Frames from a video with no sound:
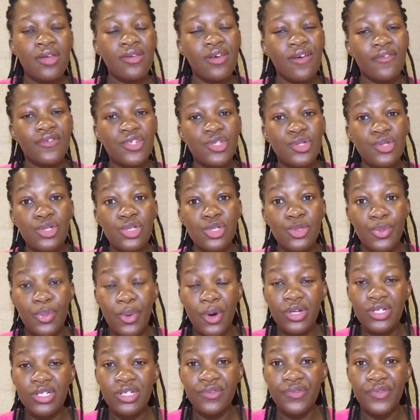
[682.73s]
You have to use
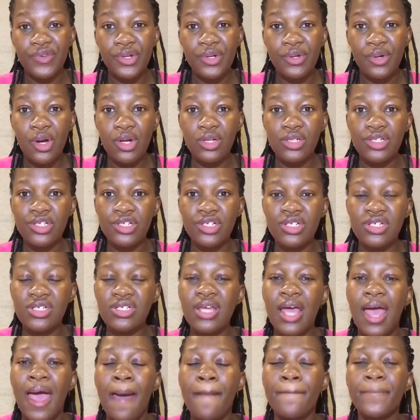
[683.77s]
protein free
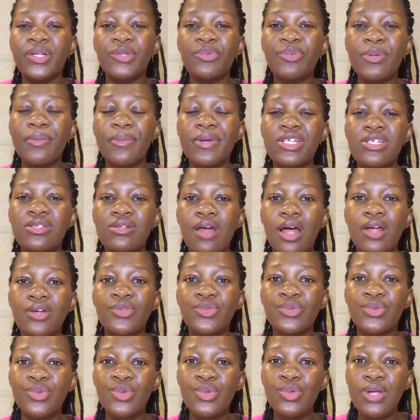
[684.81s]
conditioners, but we must not
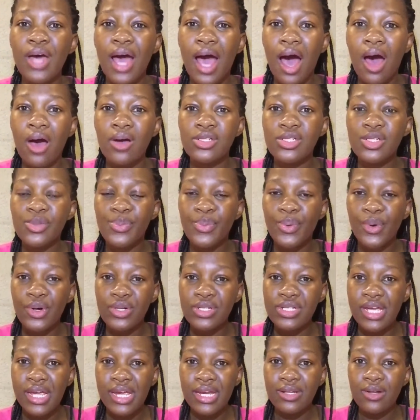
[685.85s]
rule out
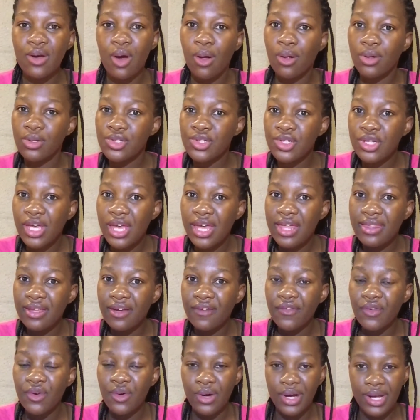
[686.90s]
protein altogether
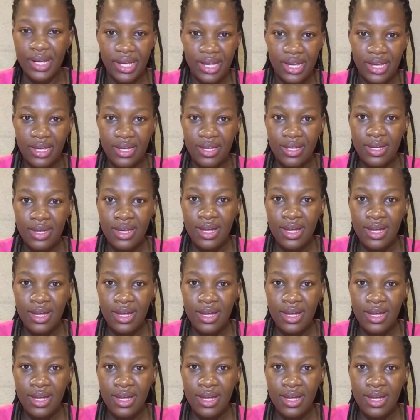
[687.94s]
for our hair.